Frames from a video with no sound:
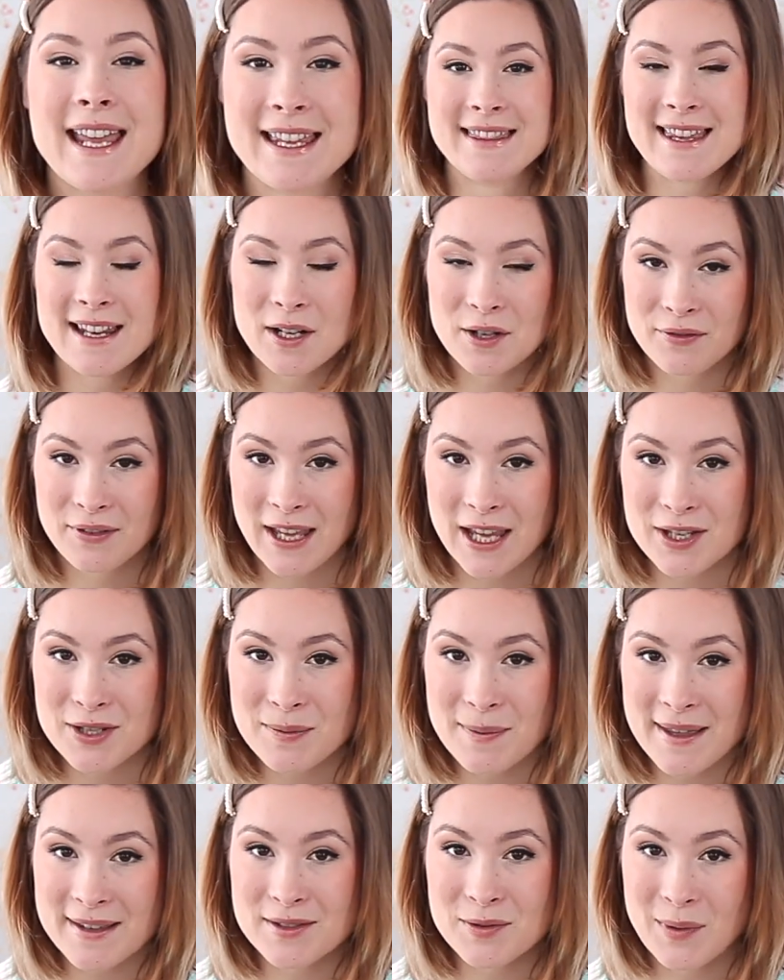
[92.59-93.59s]
Hit that
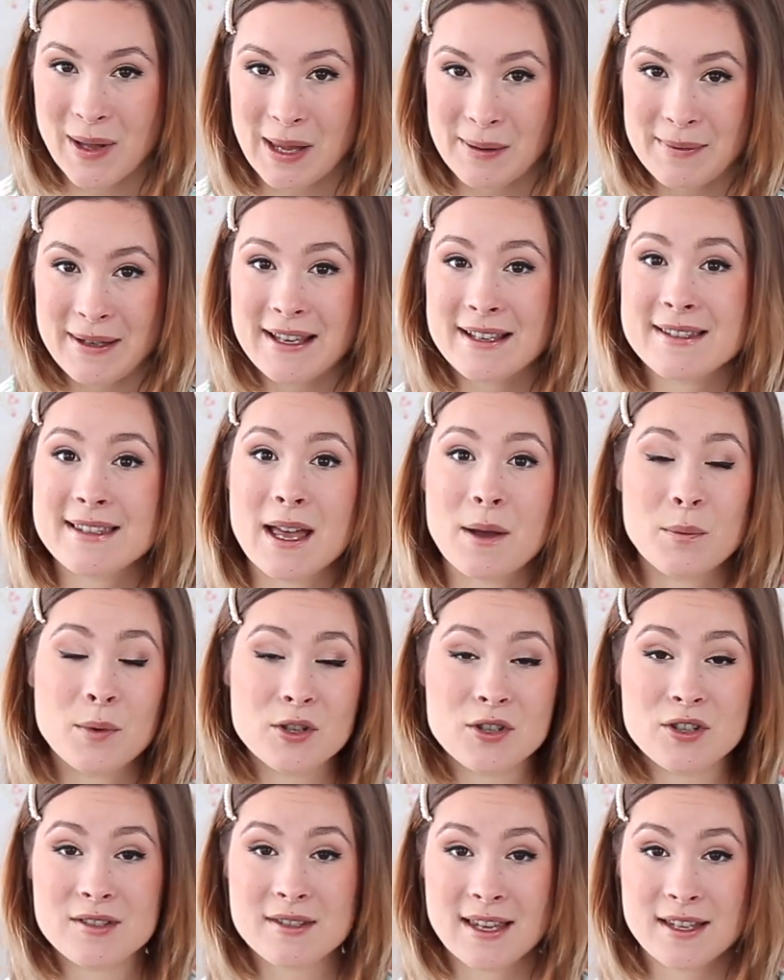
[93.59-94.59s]
notification bell as well because that
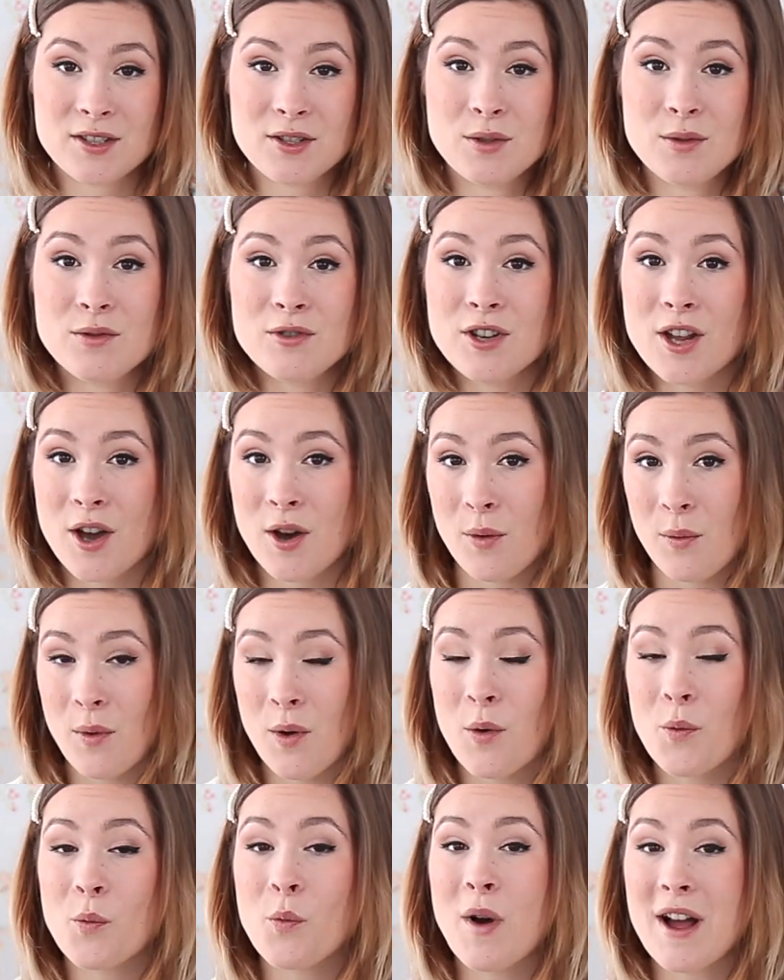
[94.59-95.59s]
will just let you
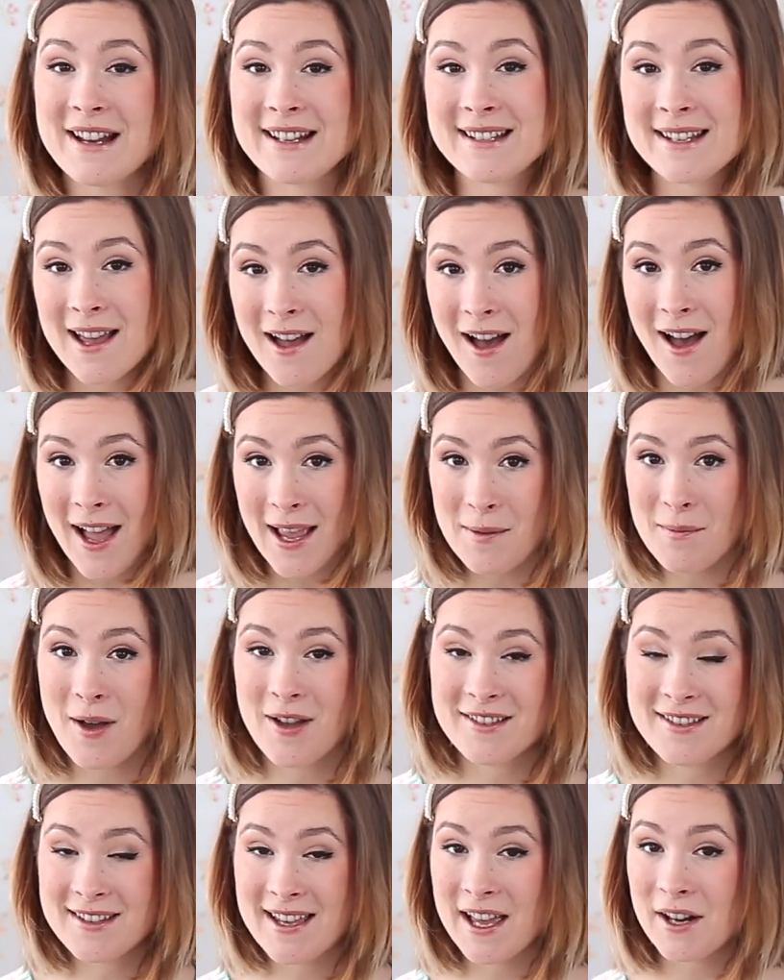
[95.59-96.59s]
know what time
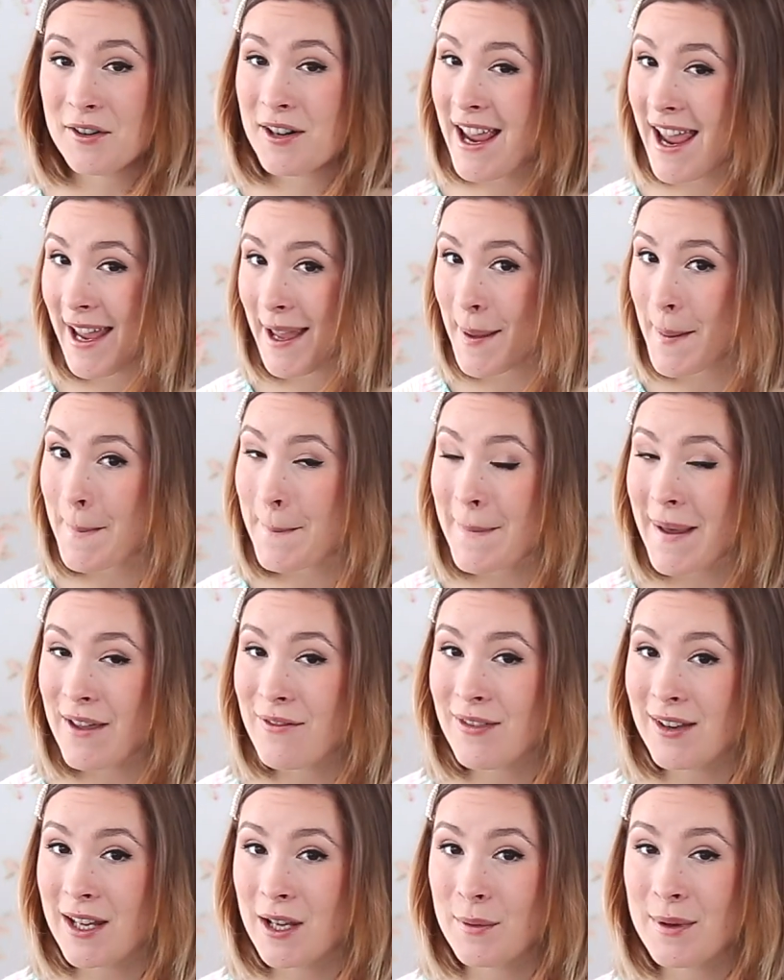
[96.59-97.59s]
on Saturday
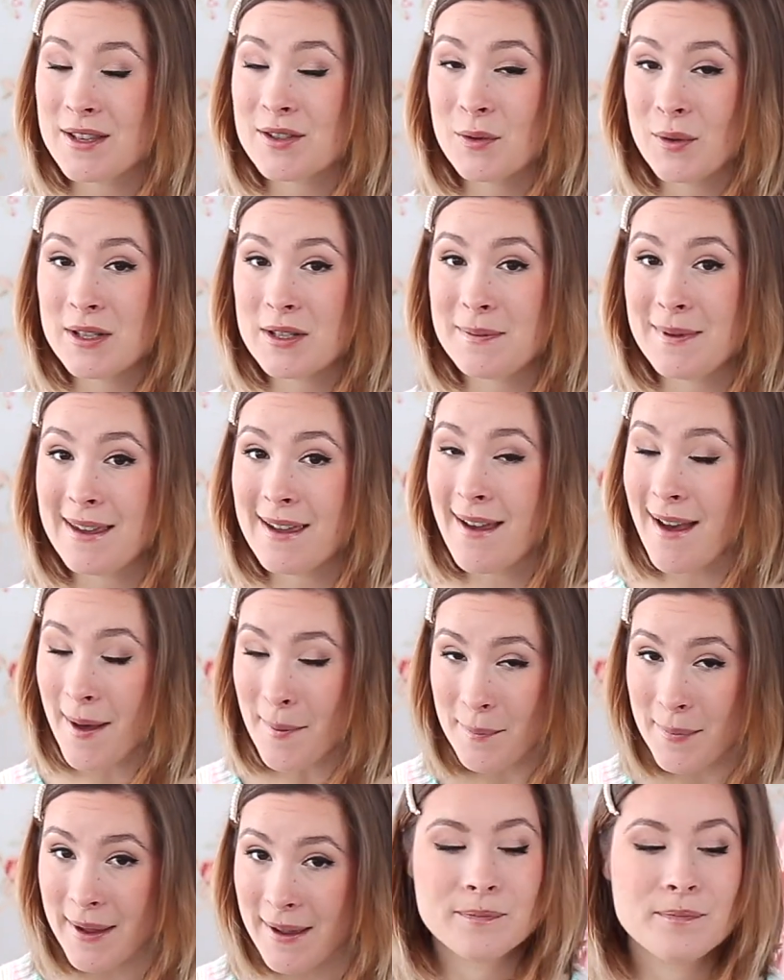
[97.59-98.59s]
my video is going to be
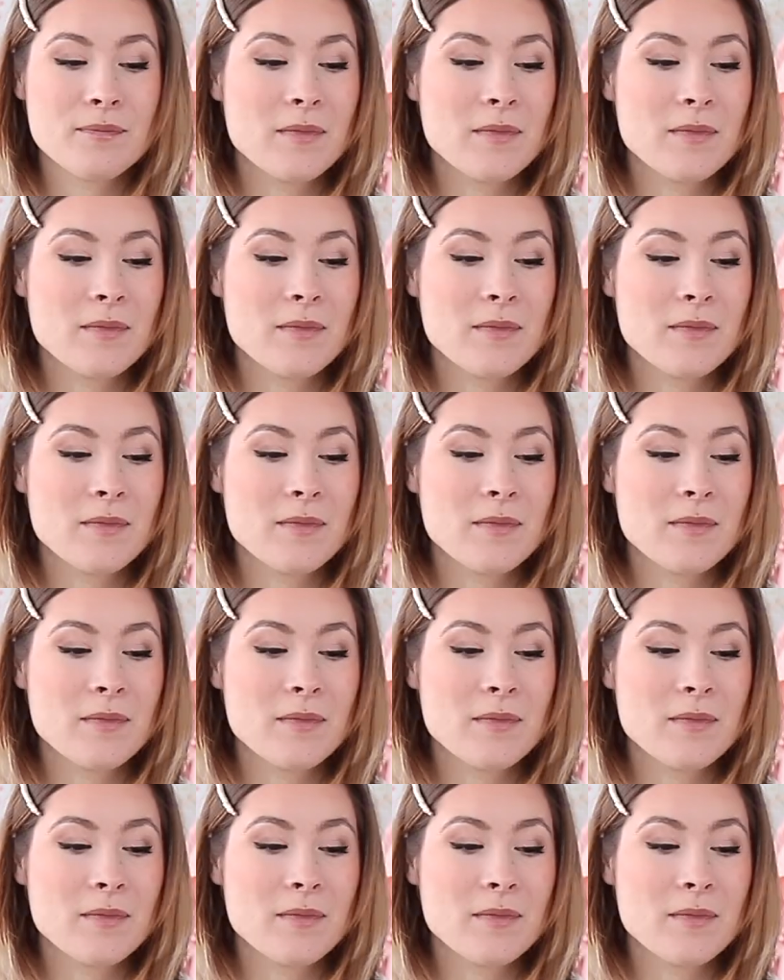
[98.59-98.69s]
up.